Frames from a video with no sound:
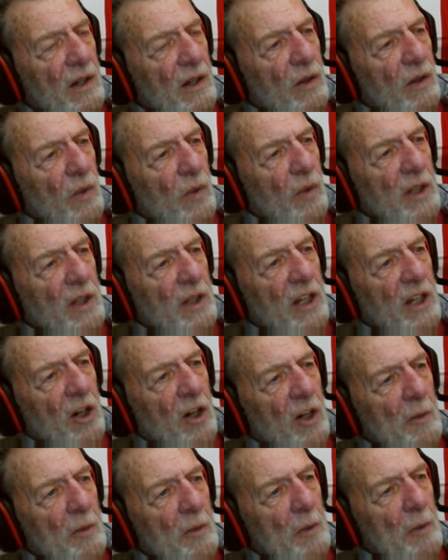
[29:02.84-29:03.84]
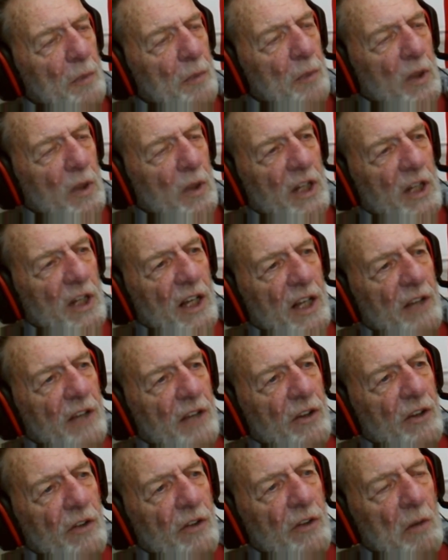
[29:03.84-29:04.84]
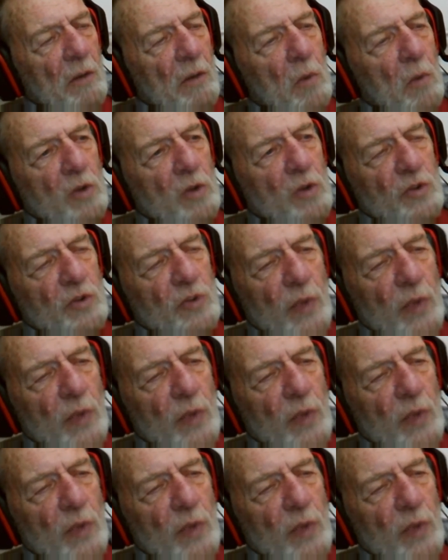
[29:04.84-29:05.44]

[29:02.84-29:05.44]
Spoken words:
when the Army put together their most